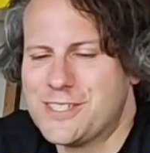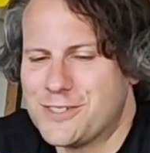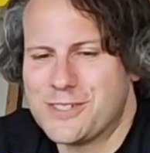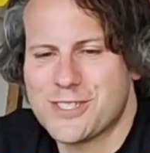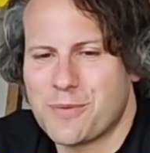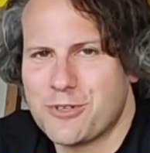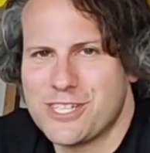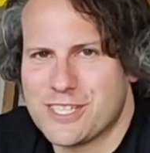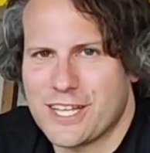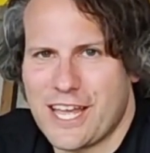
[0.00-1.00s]
These are as
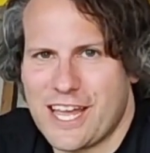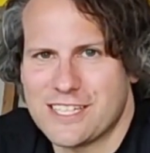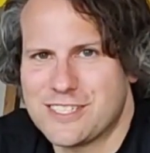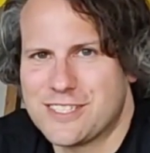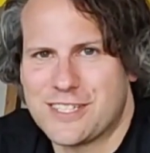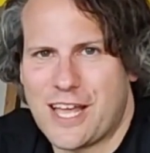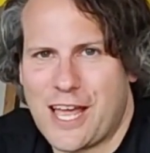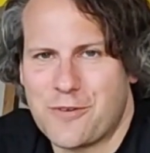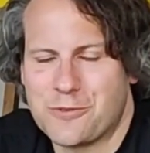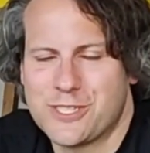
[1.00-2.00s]
summaries as it gets,
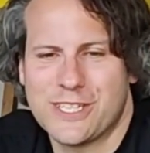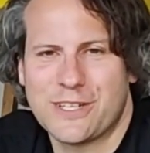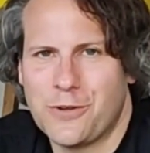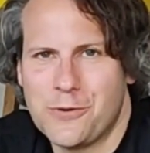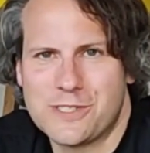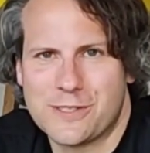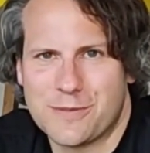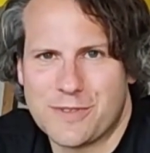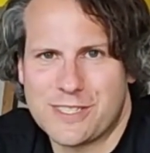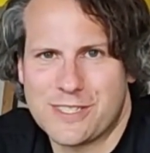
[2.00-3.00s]
and we're seeing loads of
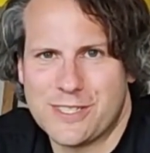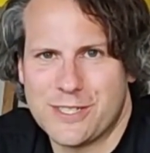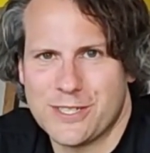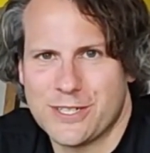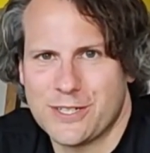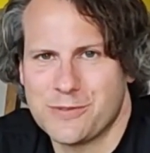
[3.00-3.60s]
them this year.